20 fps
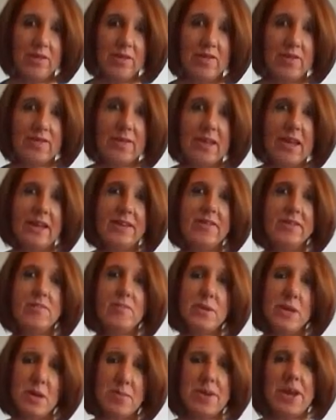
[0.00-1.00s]
sex has
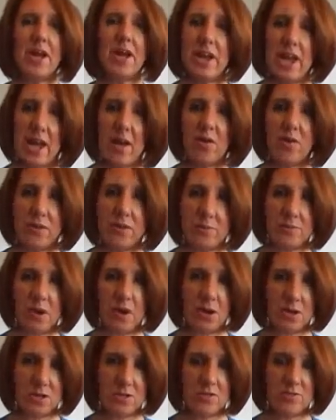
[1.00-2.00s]
become an unhealthy
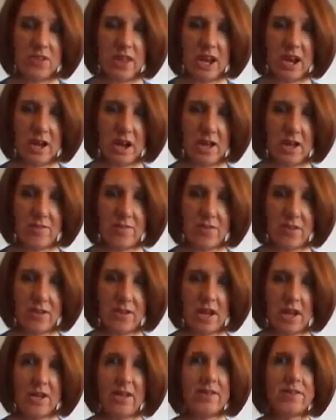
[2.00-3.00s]
part of their life,
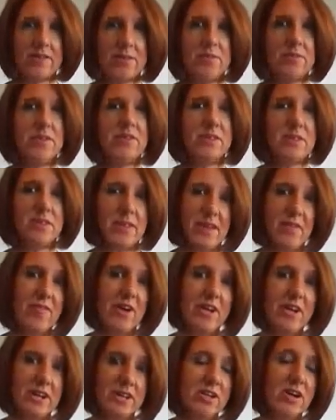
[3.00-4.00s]
and it's something that they
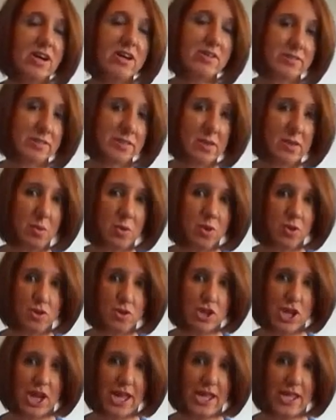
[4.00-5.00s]
recognise and they want
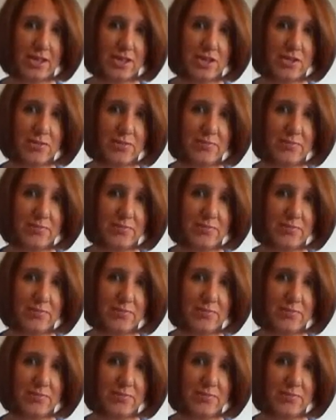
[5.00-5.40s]
to change.